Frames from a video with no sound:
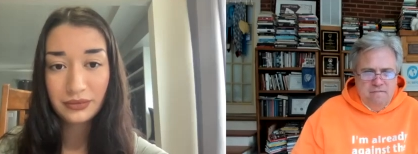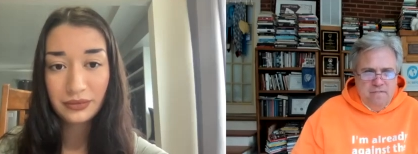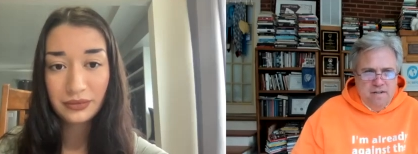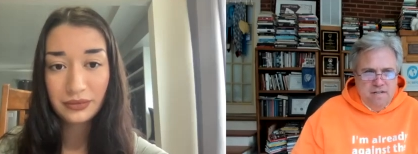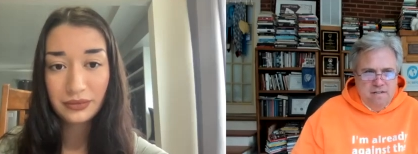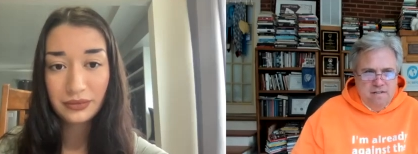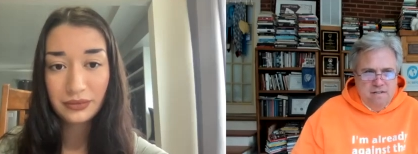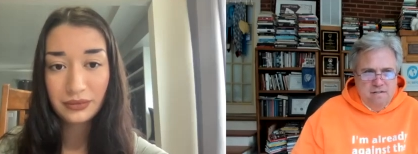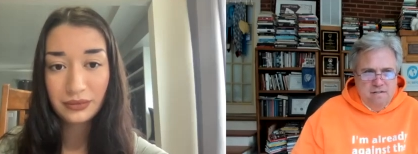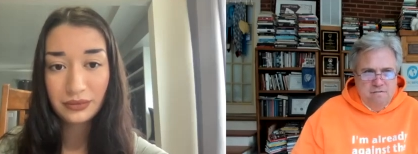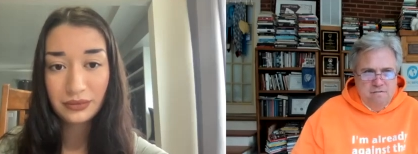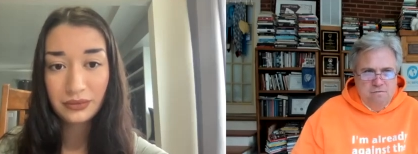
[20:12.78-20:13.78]
Speaker 1: uh,
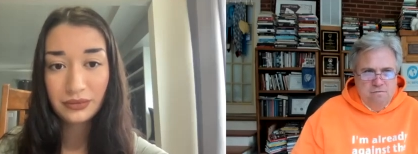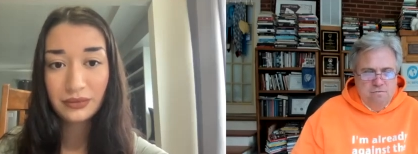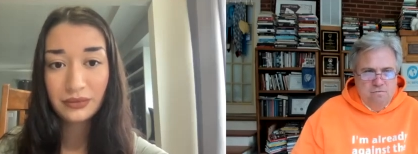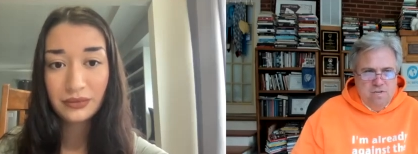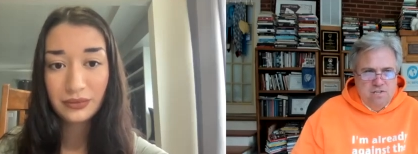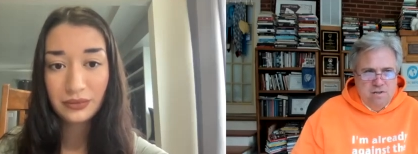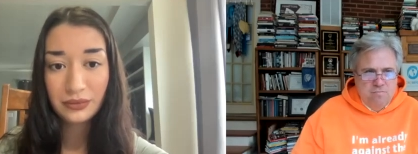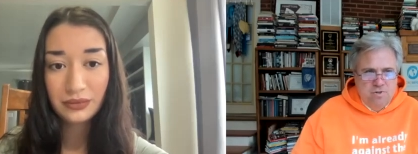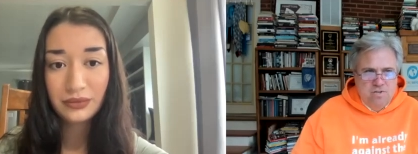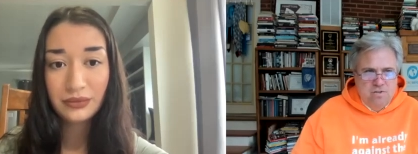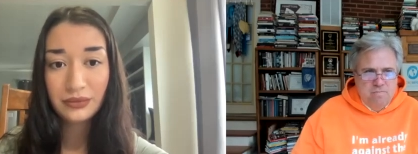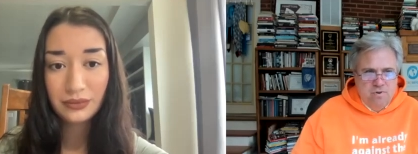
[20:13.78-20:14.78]
when
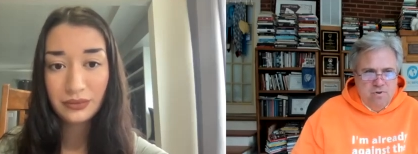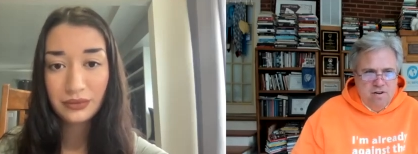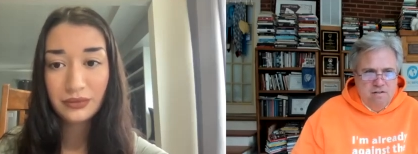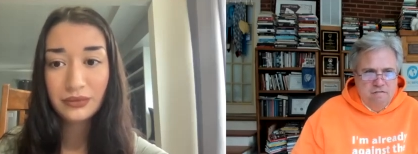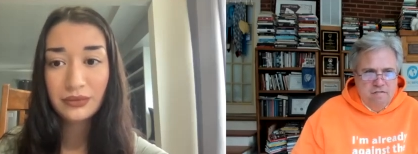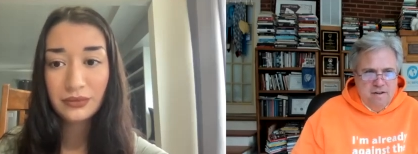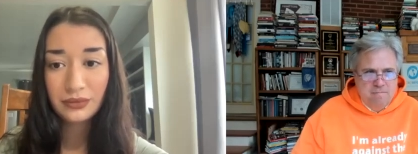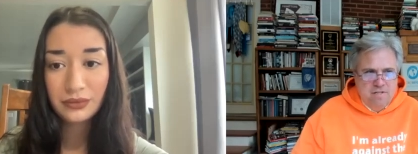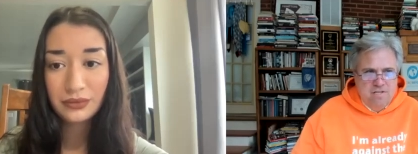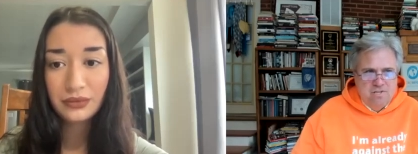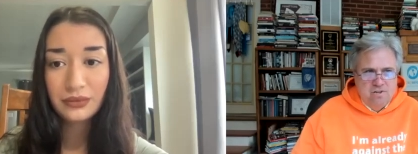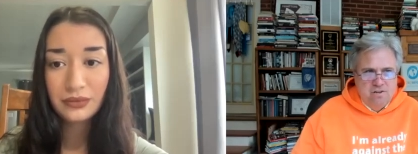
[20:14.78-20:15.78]
someone's deported,
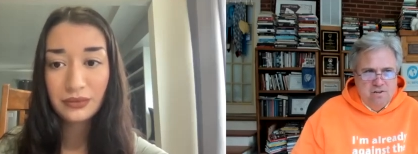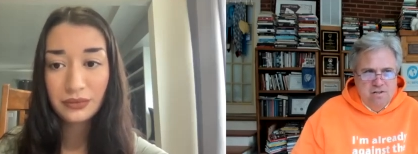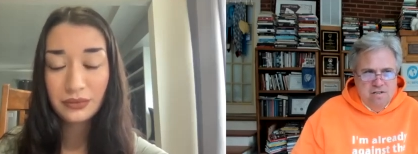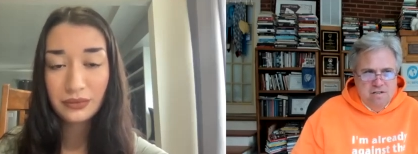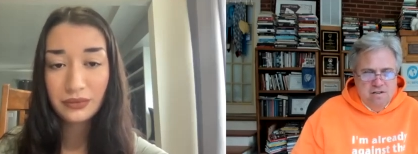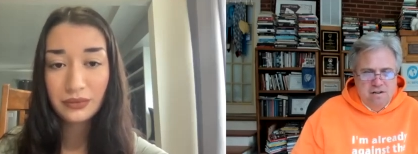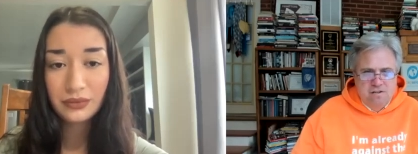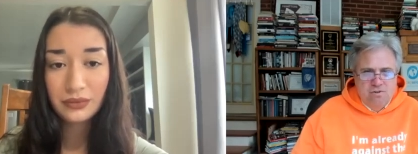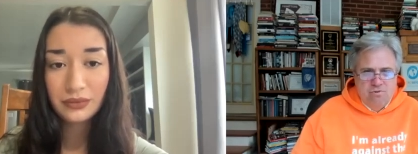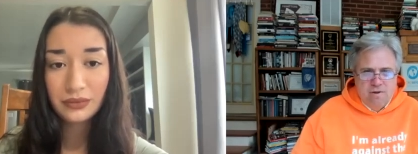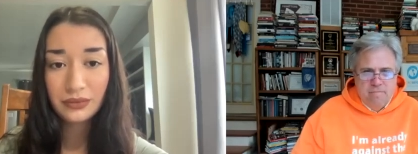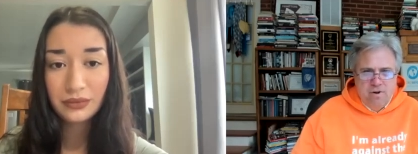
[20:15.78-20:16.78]
families are are
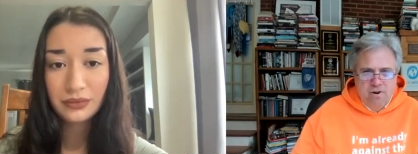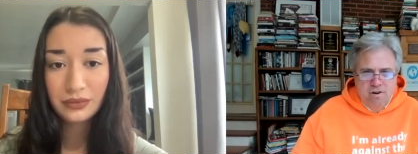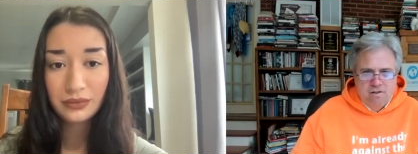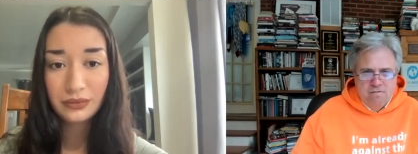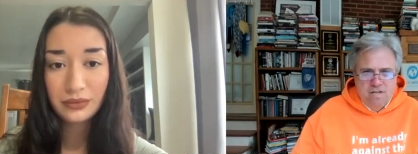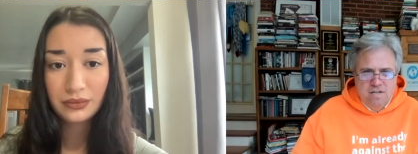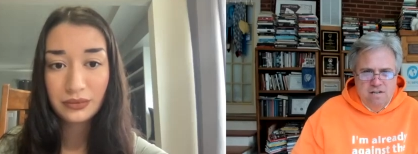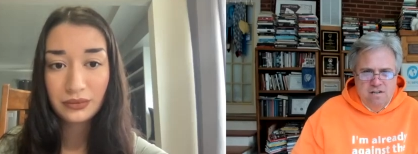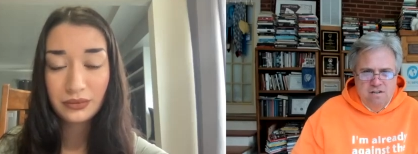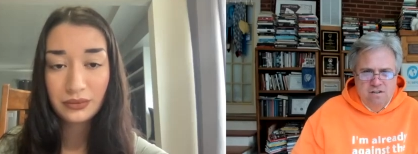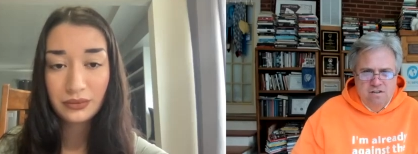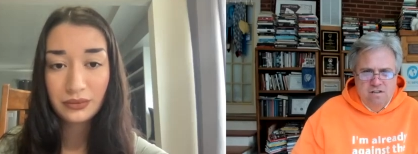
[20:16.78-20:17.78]
torn apart, right?
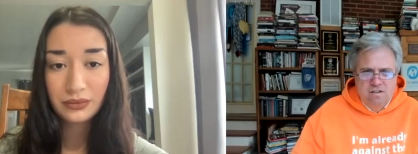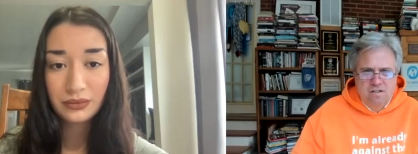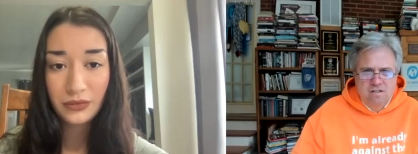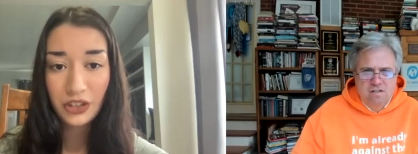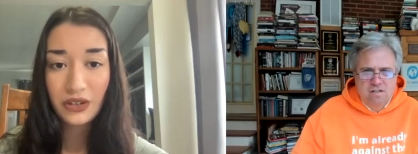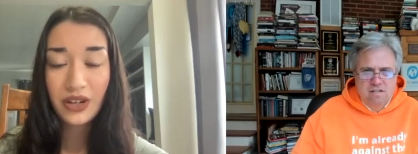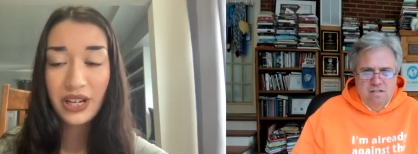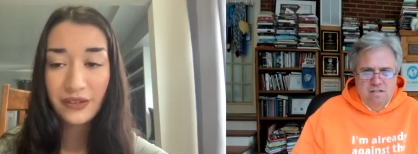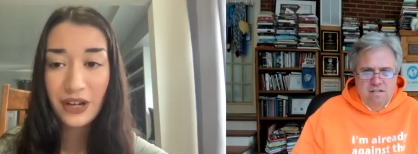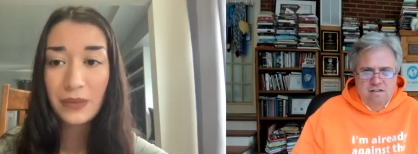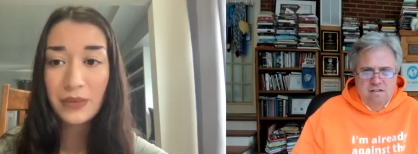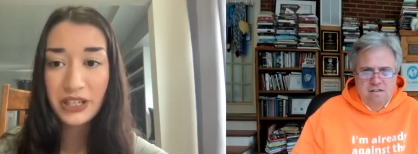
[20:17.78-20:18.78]
Speaker 2: Right,
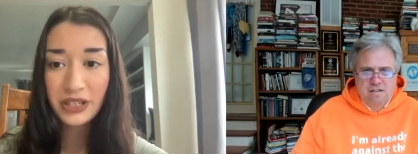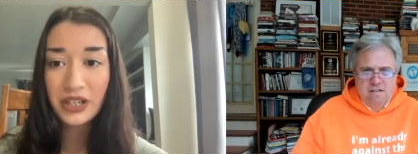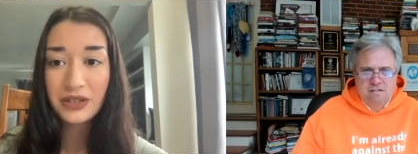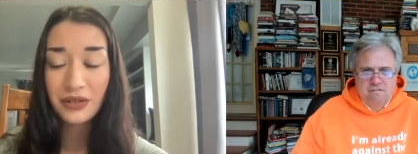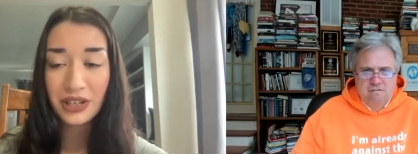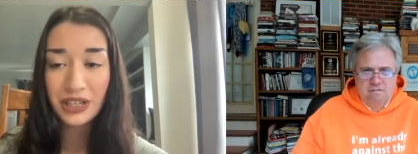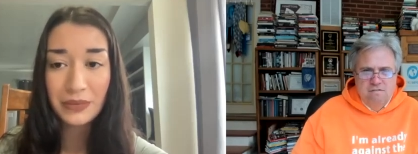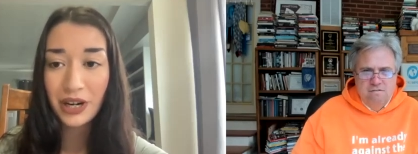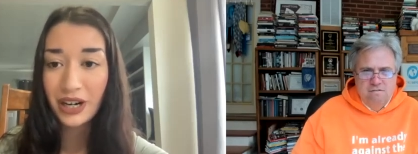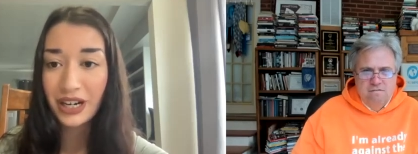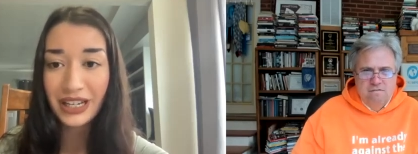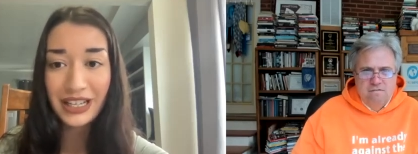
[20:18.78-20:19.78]
families are torn
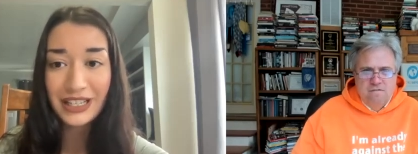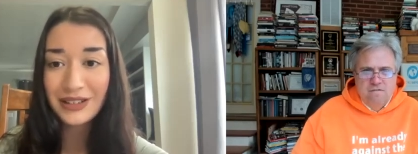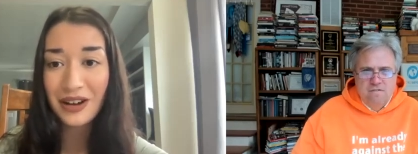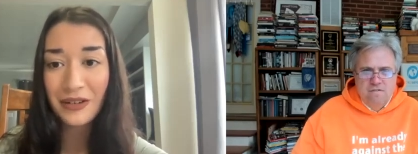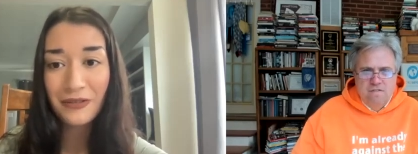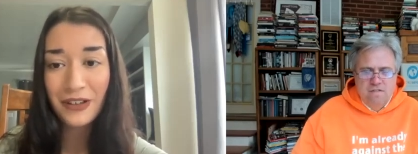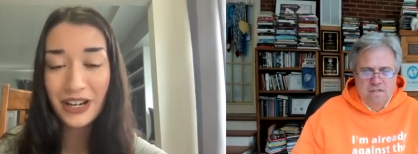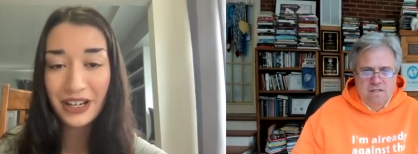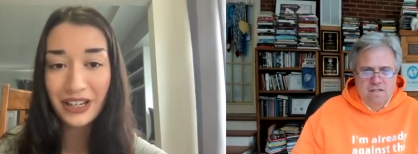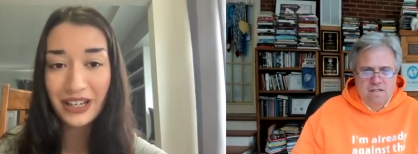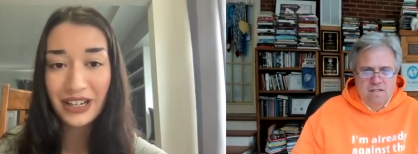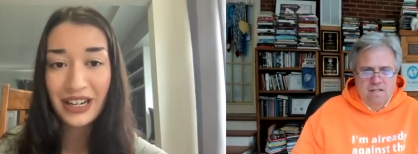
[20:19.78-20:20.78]
apart, and it's not
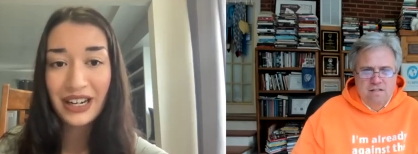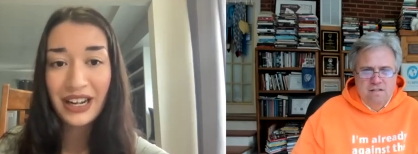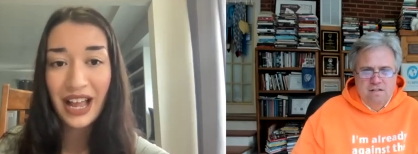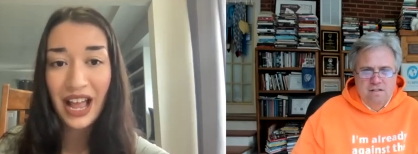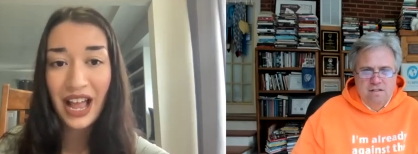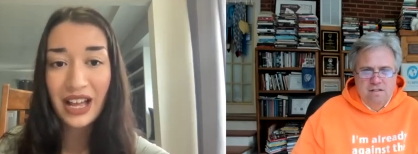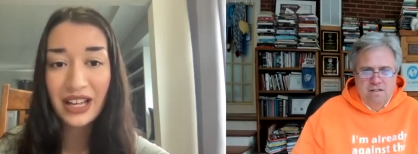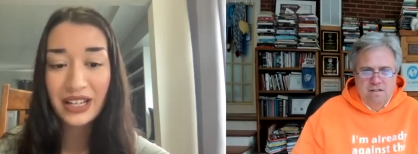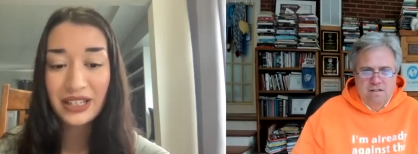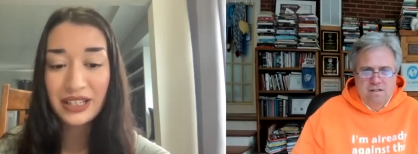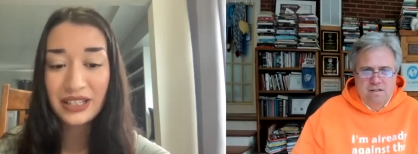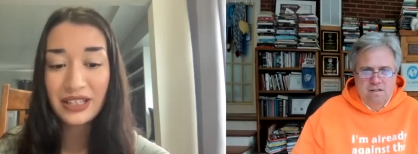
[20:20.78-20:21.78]
fair.
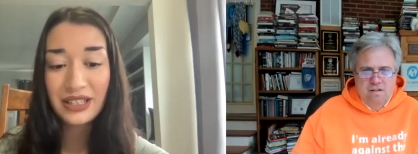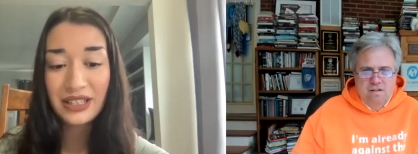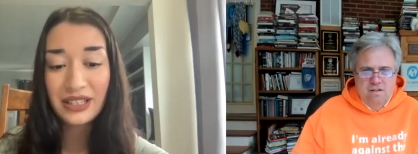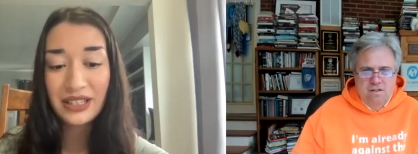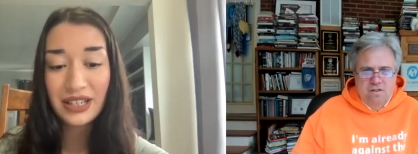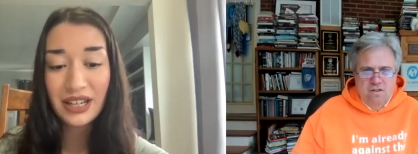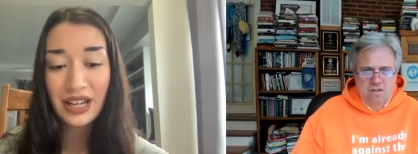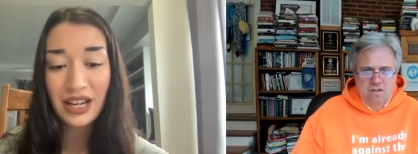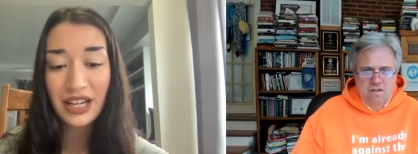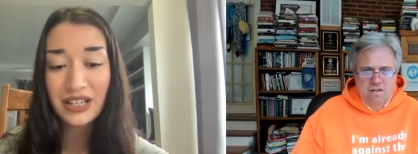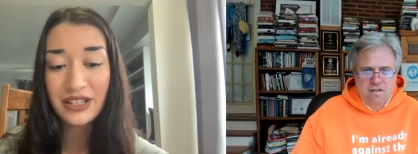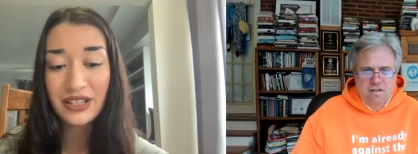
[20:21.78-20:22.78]
And
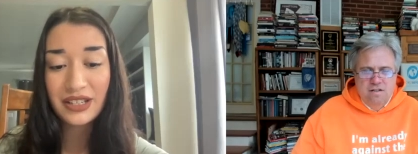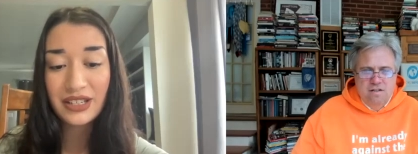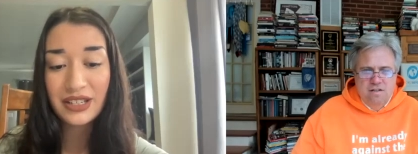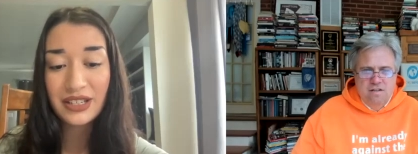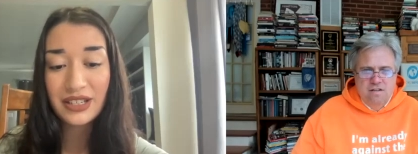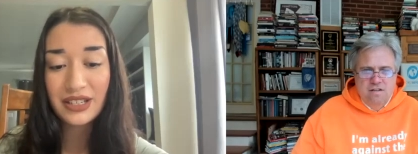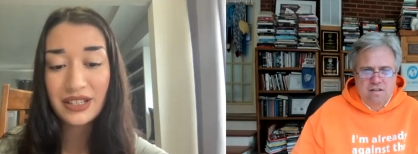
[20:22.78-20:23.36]
I just